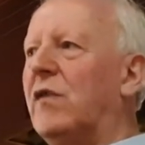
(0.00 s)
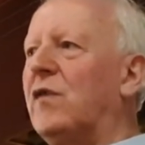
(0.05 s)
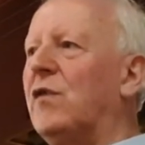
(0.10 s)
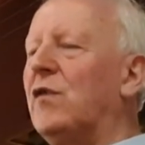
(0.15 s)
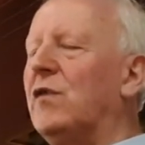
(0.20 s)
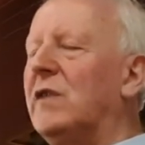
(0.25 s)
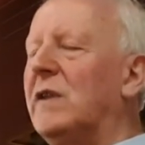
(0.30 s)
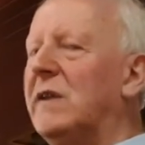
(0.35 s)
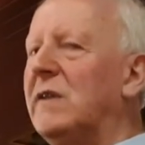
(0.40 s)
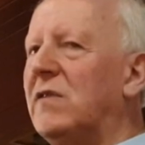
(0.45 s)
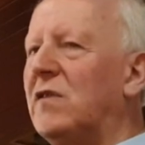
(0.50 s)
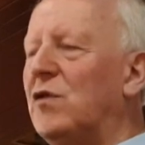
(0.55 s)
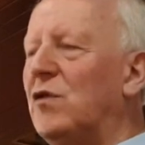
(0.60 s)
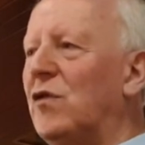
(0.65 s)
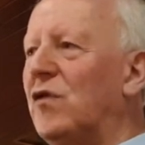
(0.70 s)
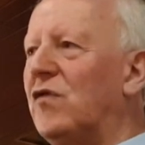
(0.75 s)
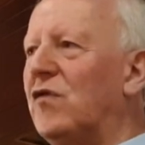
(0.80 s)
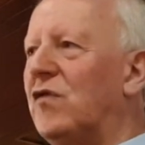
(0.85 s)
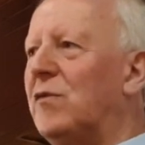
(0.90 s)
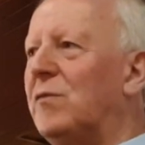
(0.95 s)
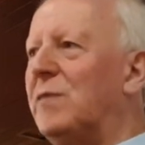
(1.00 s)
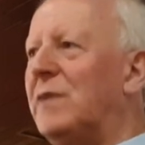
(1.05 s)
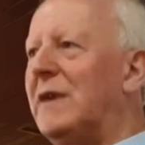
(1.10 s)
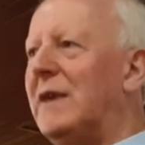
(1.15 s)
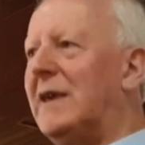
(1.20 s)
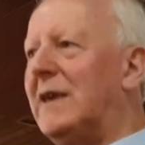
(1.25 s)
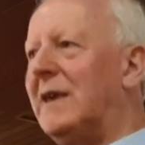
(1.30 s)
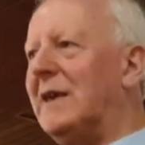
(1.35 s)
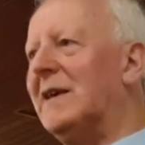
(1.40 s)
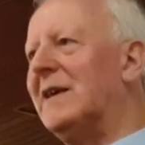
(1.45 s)
So there is going to
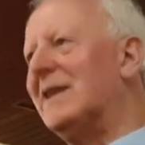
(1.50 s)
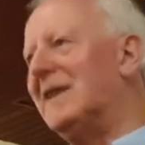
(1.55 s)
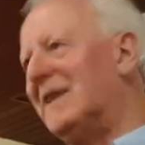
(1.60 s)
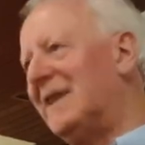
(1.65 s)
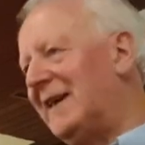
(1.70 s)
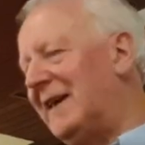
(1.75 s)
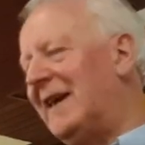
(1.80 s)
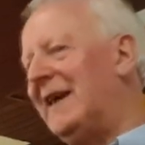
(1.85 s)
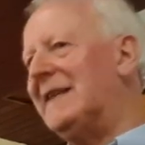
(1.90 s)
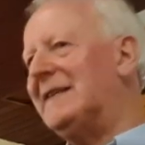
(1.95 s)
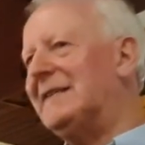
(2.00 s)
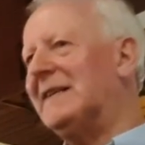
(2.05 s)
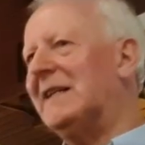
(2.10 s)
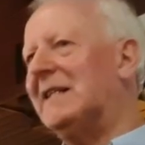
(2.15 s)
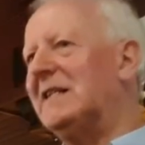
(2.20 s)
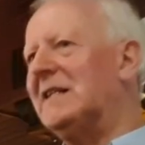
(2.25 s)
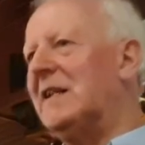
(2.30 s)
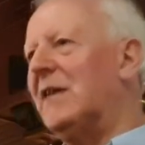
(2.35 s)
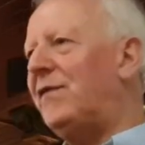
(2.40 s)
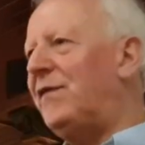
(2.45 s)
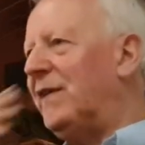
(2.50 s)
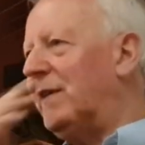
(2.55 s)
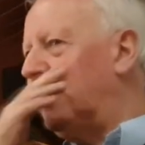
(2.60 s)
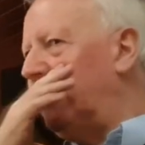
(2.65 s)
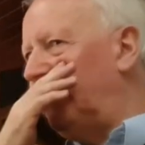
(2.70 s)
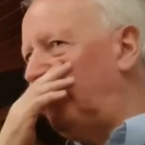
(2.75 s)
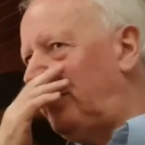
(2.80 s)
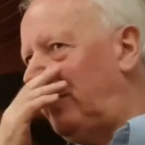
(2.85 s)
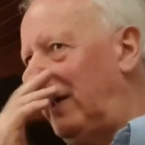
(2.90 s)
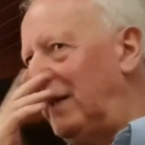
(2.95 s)
be a
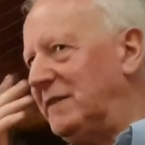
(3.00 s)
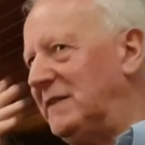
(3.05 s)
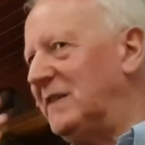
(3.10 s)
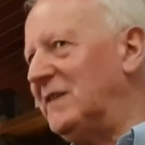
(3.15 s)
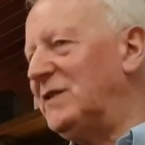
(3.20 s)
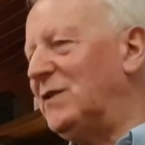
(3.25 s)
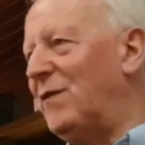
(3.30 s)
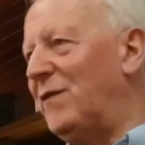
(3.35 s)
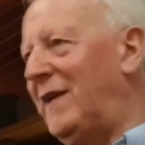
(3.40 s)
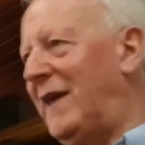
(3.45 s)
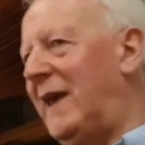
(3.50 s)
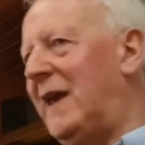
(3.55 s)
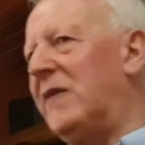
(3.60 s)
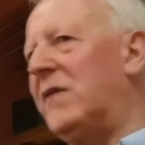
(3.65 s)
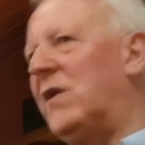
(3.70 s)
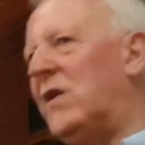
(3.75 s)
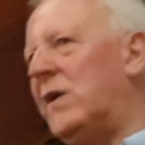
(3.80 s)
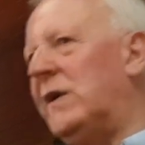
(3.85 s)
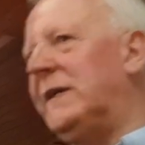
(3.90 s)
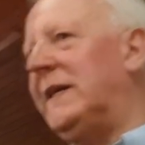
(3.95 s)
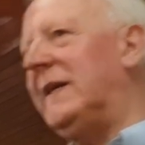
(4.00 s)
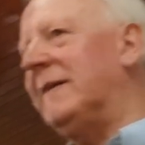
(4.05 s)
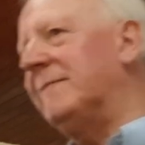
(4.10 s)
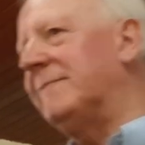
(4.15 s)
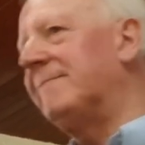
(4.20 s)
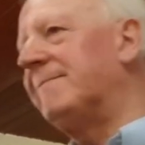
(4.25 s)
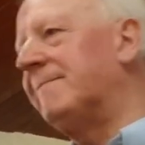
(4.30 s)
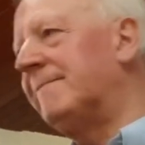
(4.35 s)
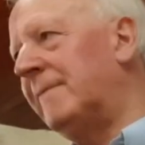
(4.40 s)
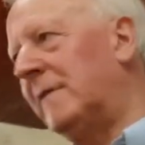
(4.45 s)
significant presence of heather
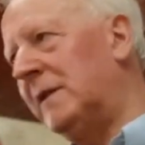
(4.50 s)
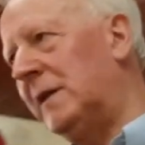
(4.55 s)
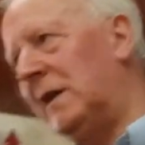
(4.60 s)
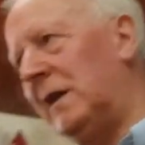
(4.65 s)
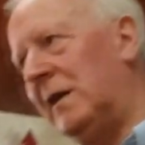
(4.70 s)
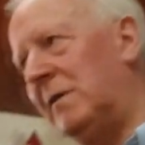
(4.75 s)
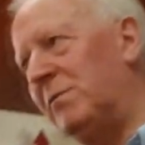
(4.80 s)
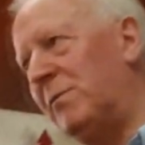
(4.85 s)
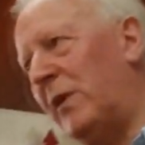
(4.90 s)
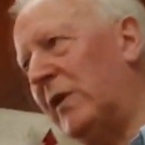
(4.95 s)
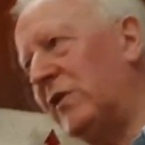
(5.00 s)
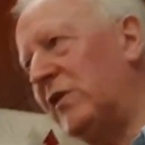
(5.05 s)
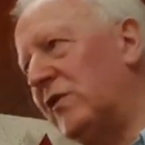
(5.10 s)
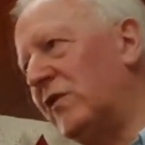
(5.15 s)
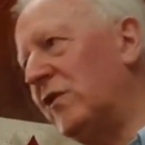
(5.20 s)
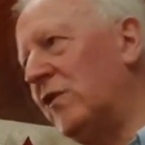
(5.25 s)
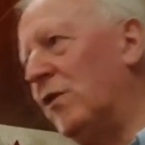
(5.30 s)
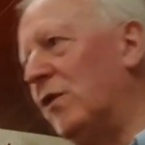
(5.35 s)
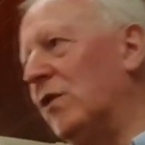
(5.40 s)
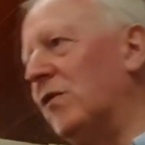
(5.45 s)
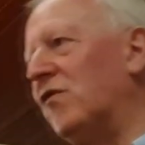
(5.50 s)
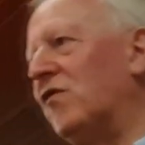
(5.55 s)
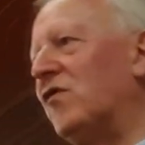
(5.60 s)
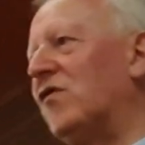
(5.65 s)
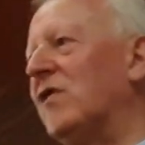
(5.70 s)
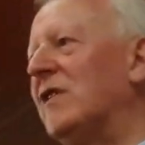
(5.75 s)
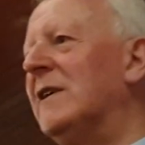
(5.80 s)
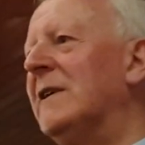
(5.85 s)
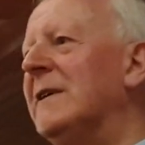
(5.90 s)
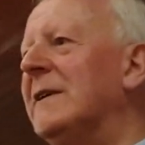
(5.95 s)
honey and
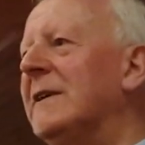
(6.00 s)
butterscotch,